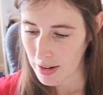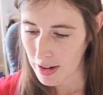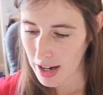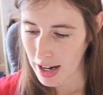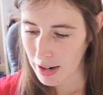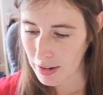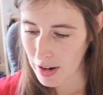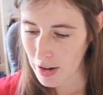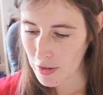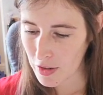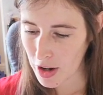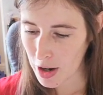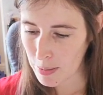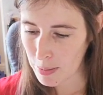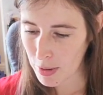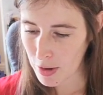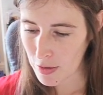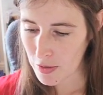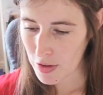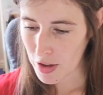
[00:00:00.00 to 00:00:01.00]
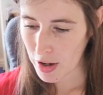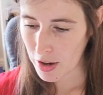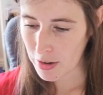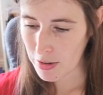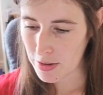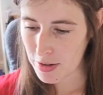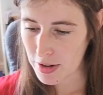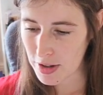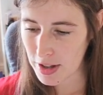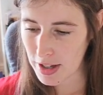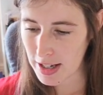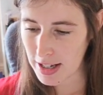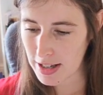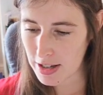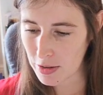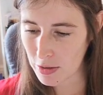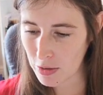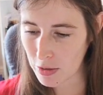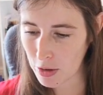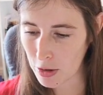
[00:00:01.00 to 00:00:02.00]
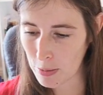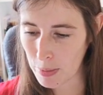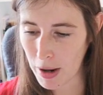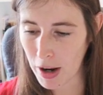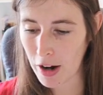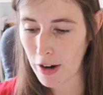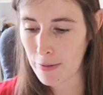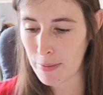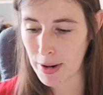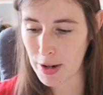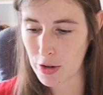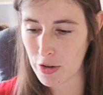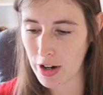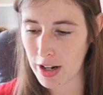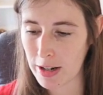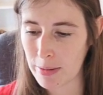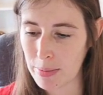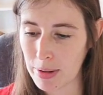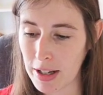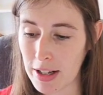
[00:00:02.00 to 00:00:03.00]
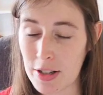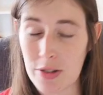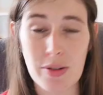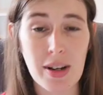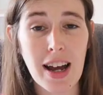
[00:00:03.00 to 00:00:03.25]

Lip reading: However, above those, these are all part of my trading plan.